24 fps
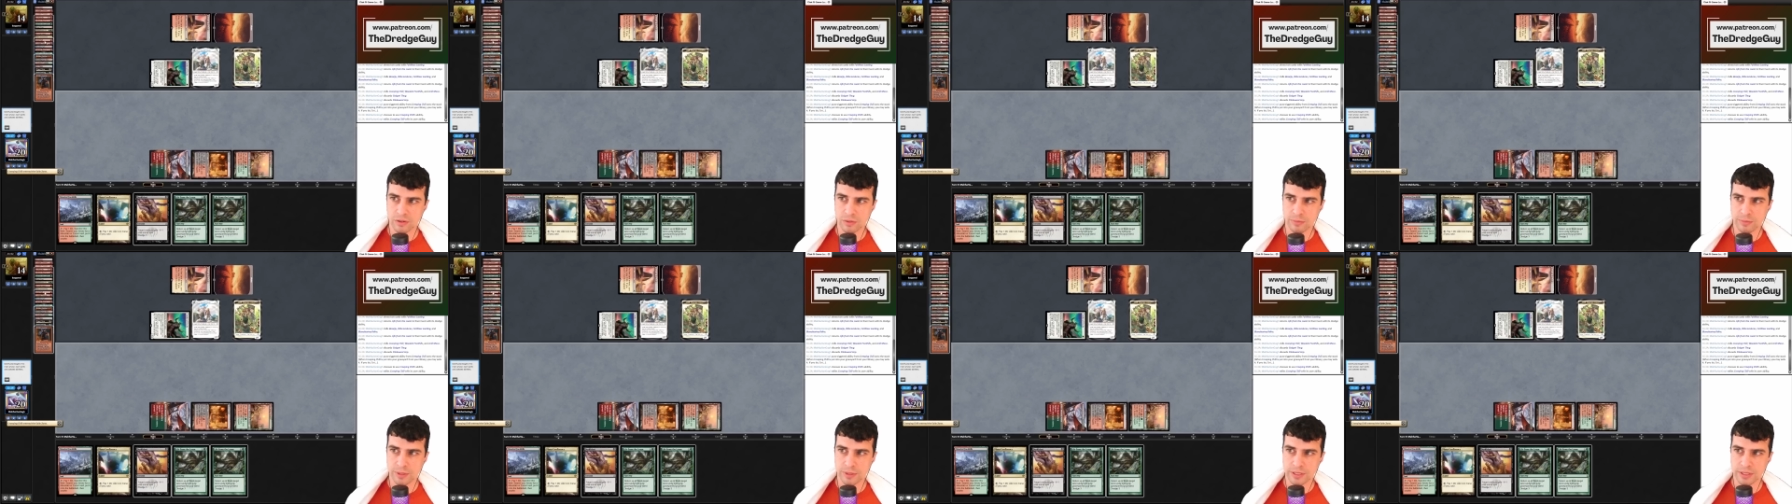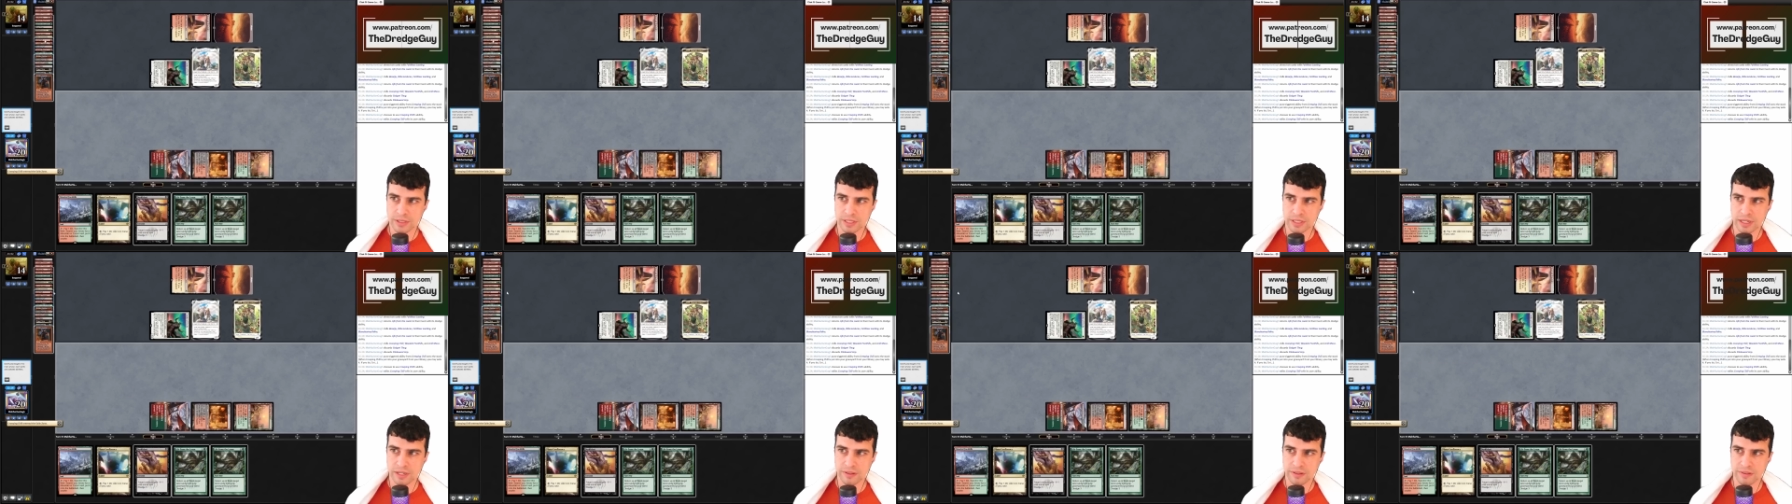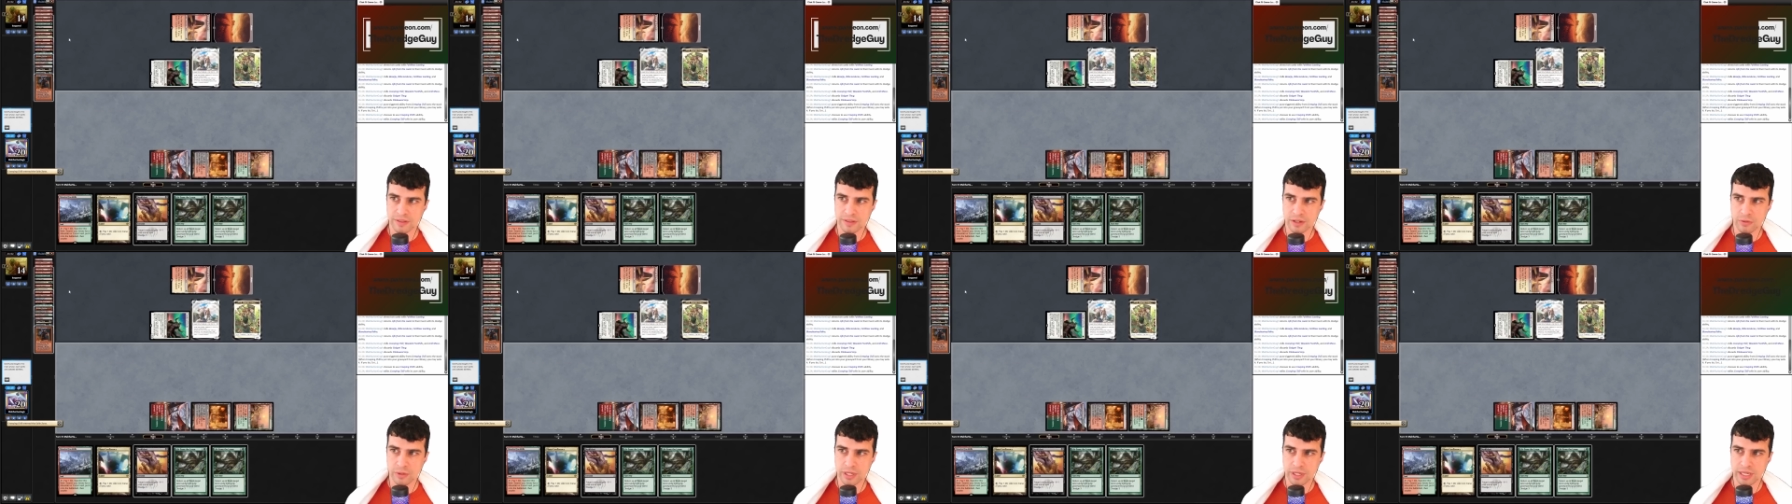but I
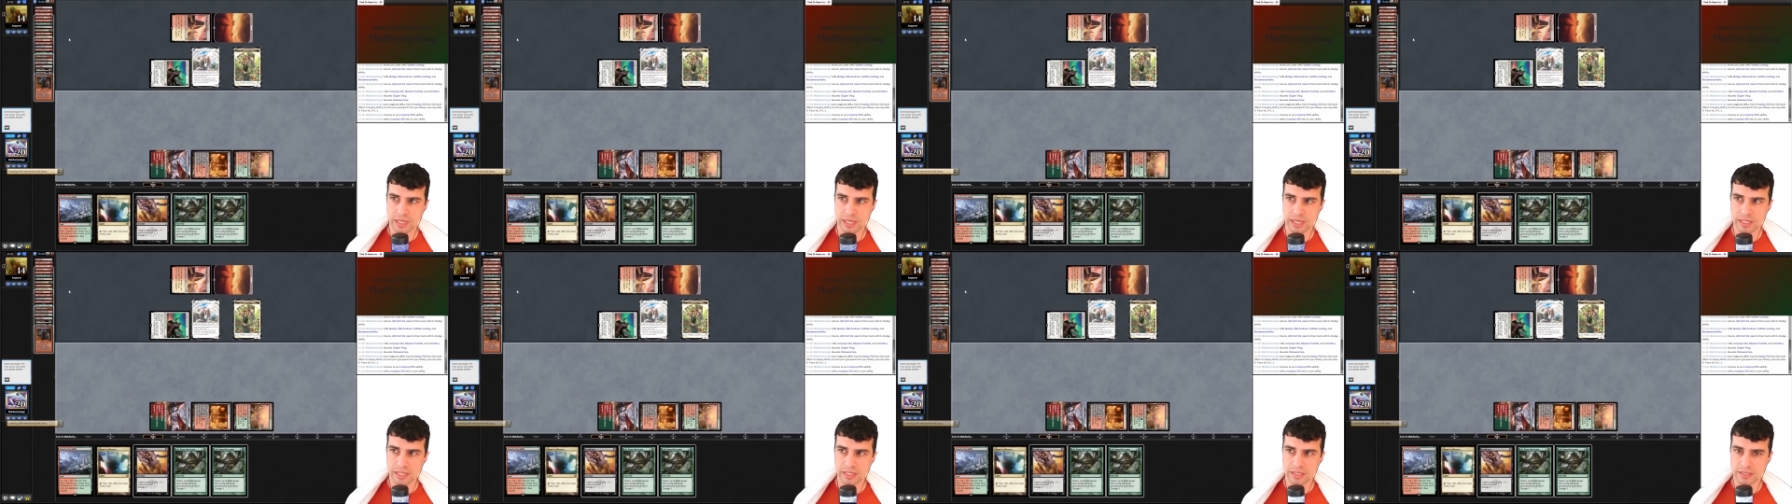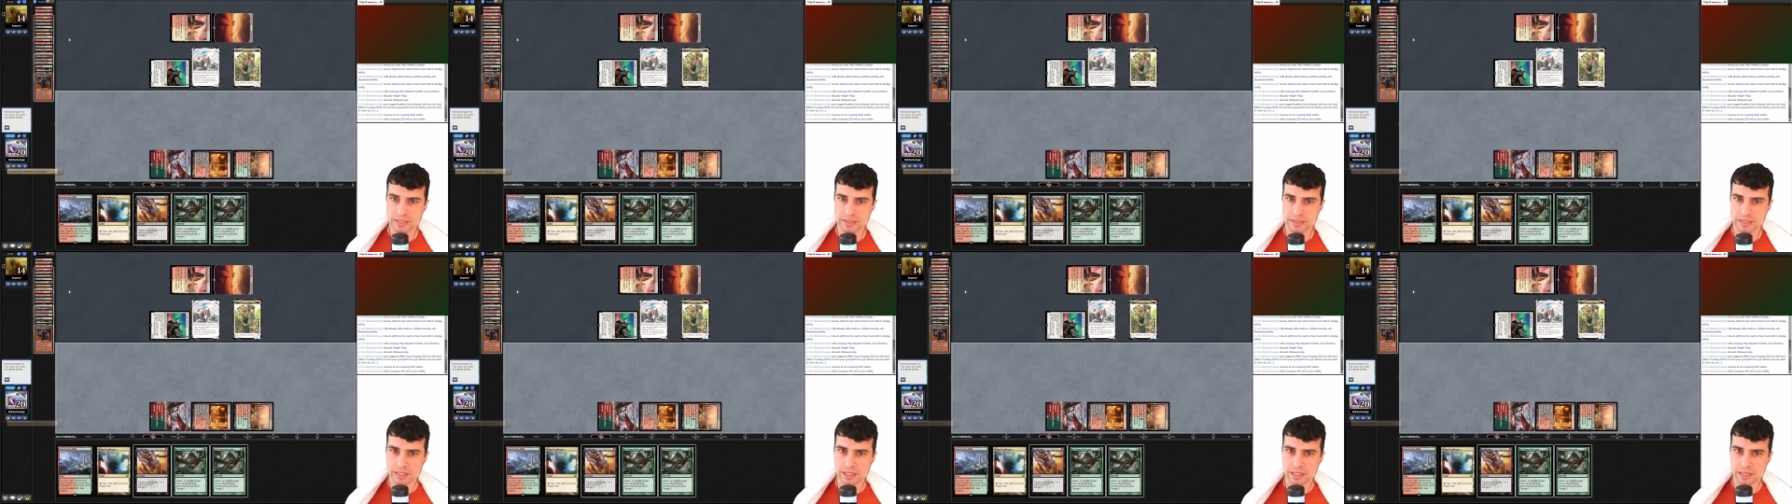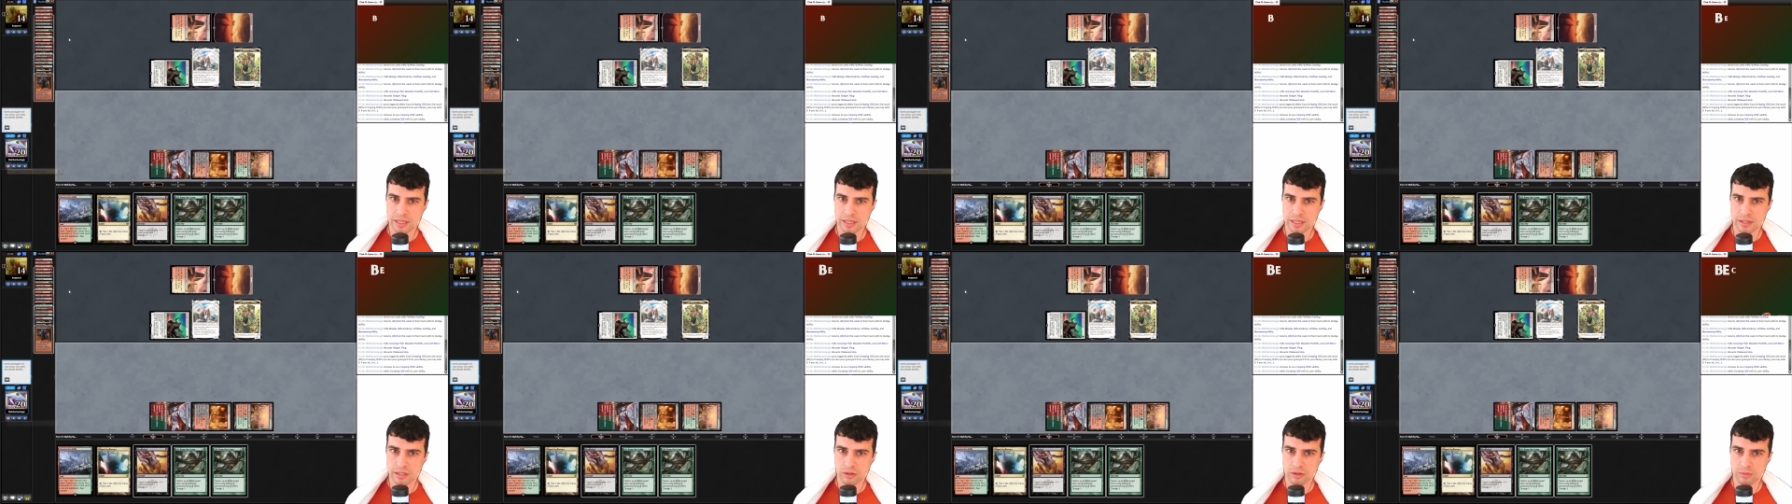think we can
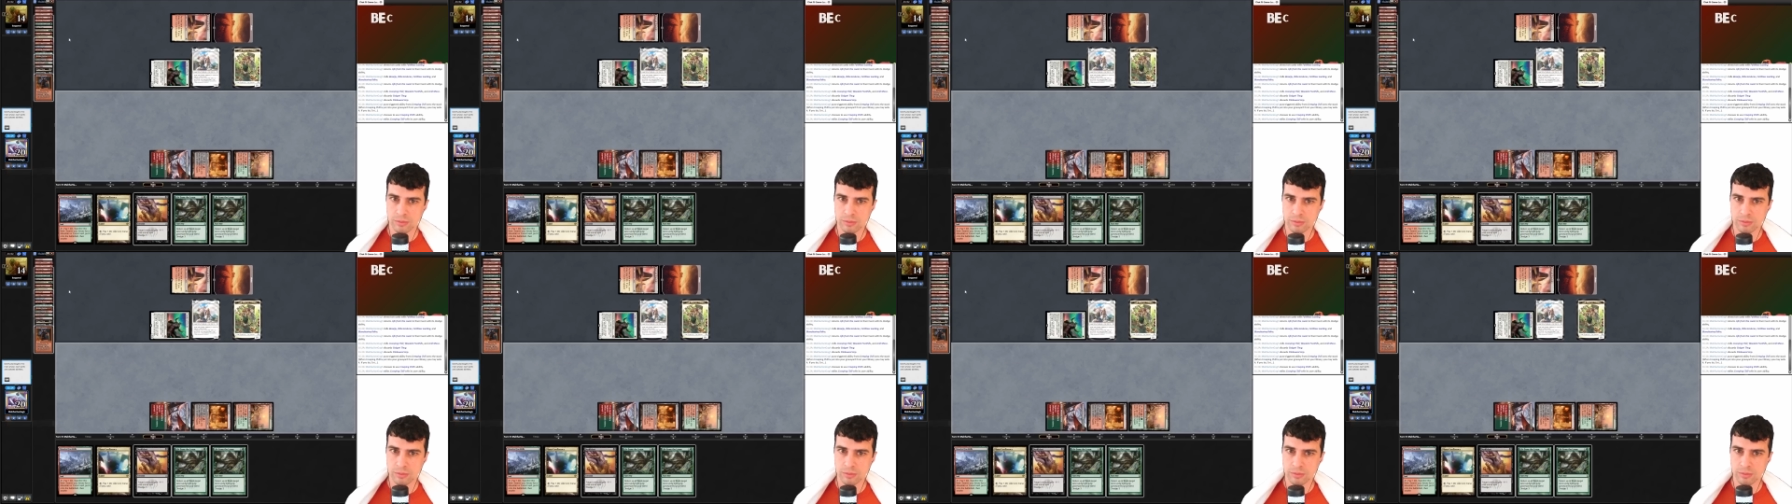kill